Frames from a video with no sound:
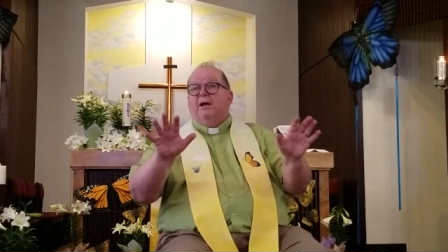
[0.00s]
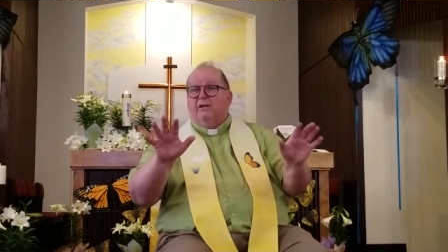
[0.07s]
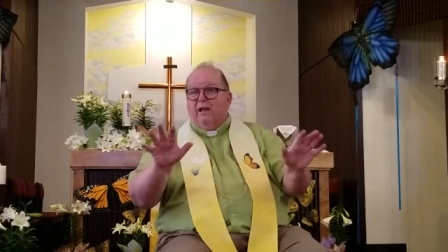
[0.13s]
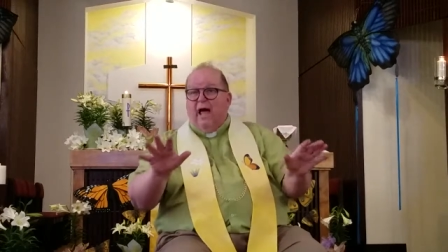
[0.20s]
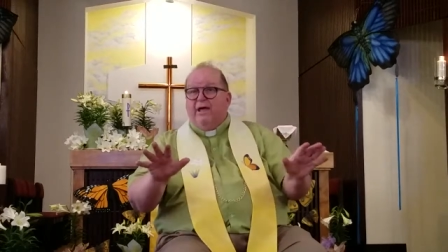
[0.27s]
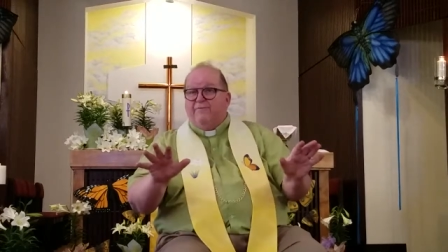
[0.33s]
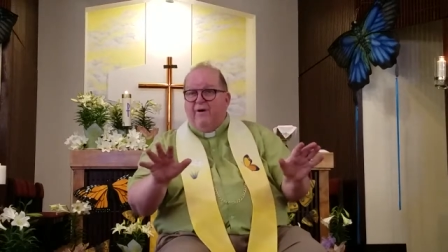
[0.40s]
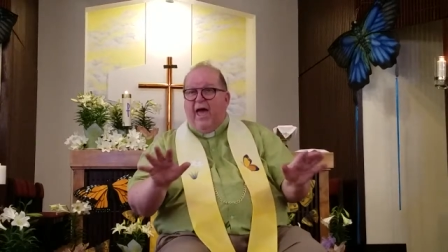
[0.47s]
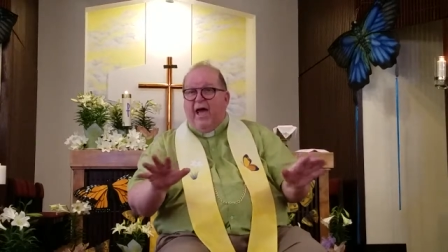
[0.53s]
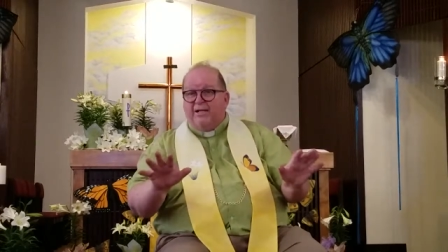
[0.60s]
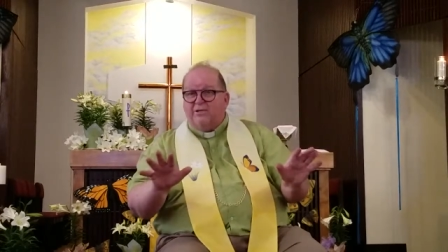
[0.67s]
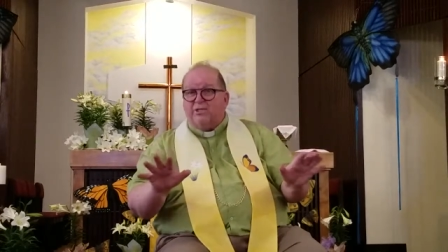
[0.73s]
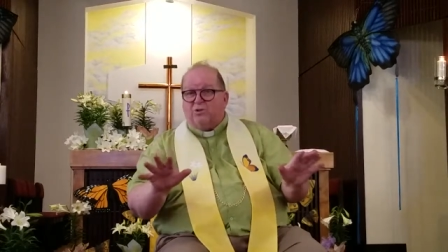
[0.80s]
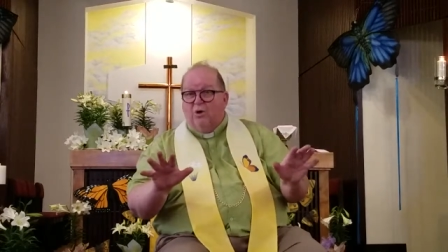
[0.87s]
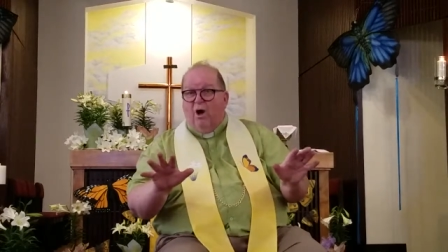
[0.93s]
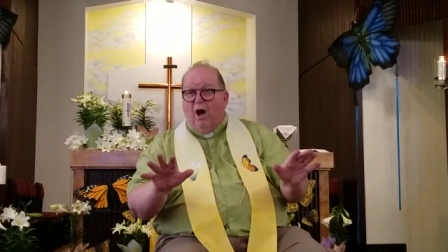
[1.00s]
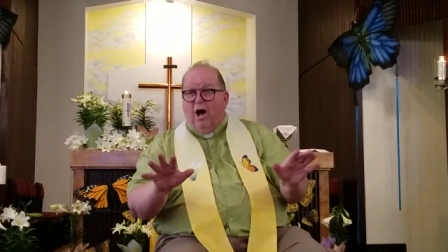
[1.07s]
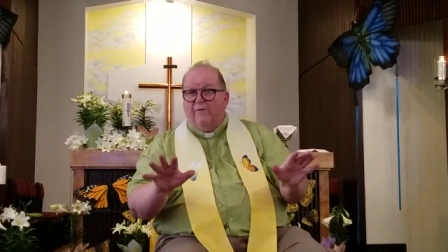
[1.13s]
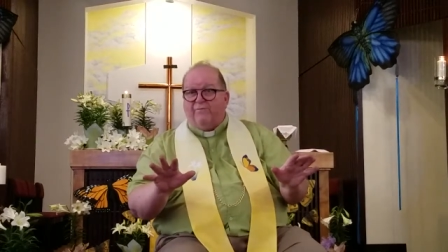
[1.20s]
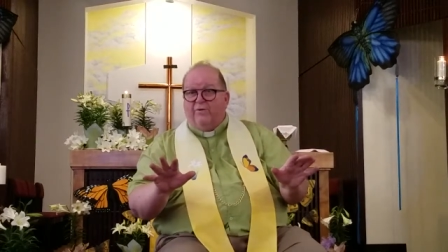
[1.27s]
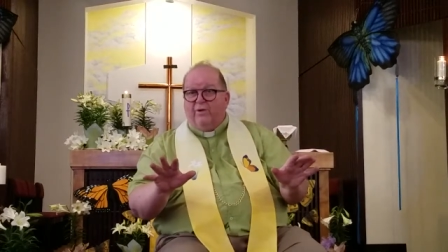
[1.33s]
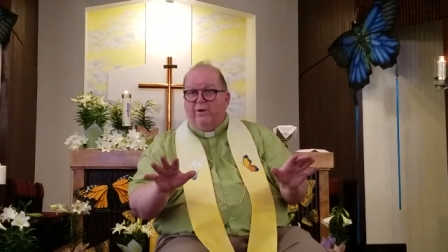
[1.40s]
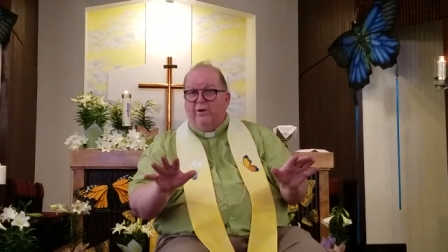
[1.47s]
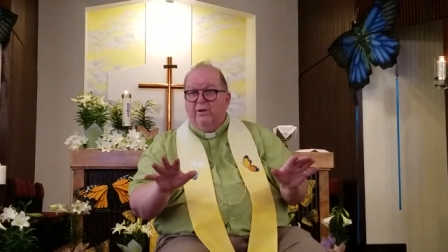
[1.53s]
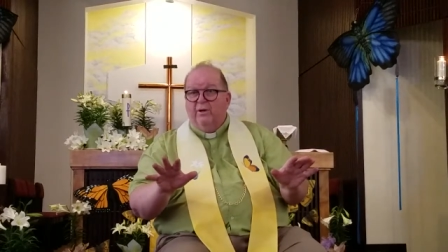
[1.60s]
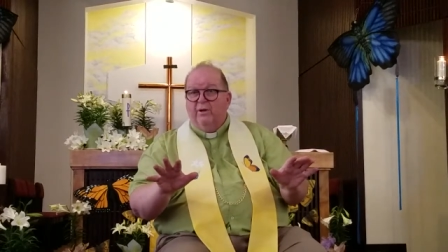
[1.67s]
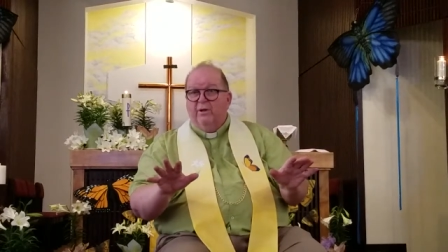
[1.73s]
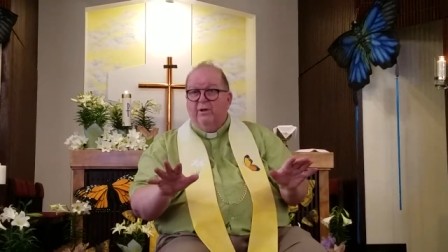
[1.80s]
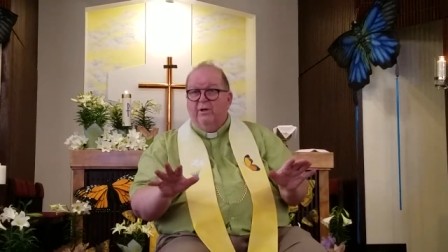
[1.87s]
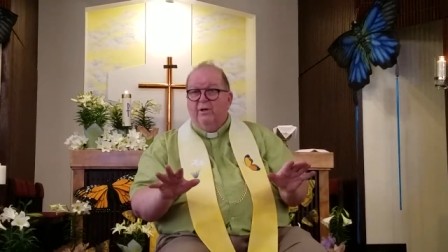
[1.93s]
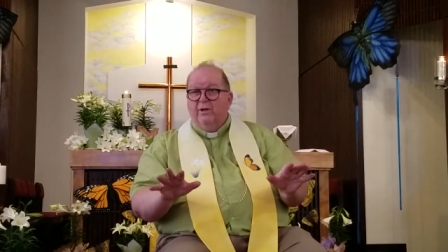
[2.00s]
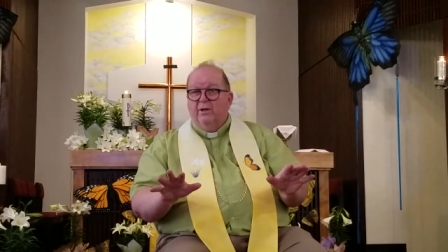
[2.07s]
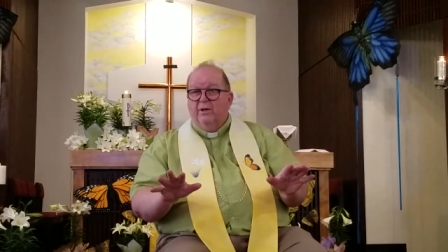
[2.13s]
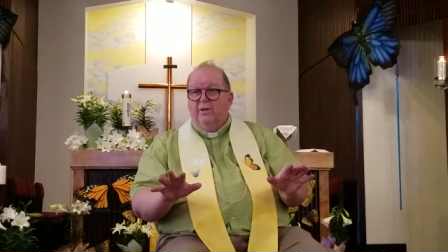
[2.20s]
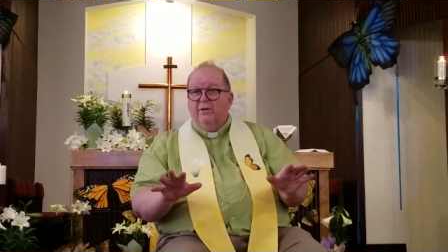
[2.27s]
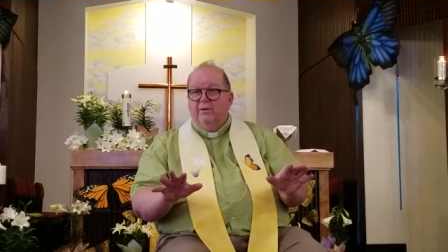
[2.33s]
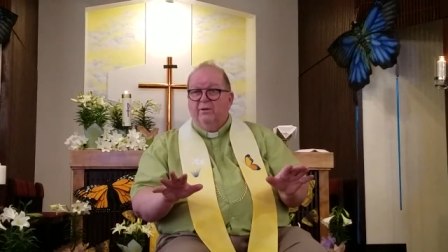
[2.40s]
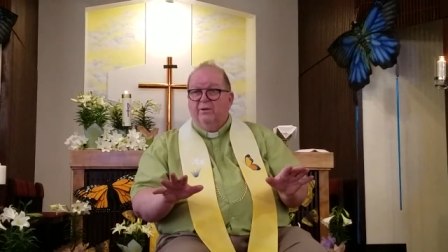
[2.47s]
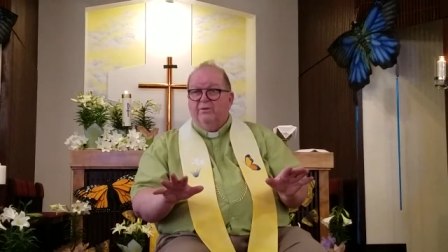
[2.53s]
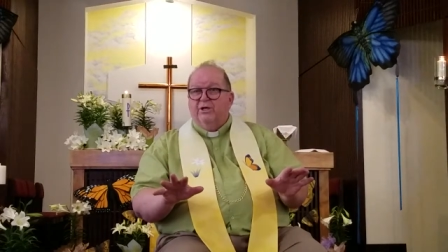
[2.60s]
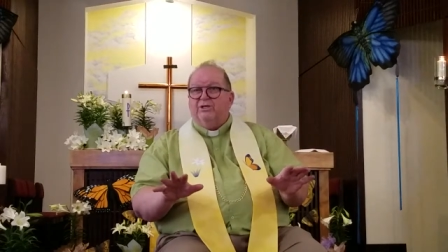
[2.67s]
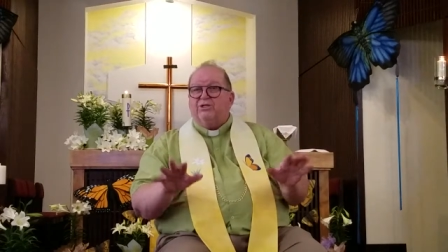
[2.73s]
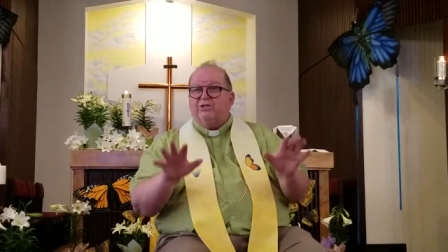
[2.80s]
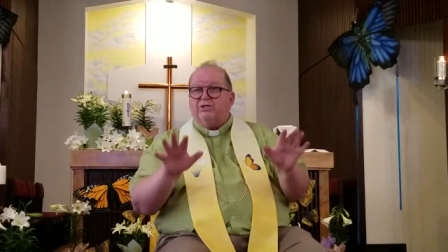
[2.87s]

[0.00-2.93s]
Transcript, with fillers: life has to offer the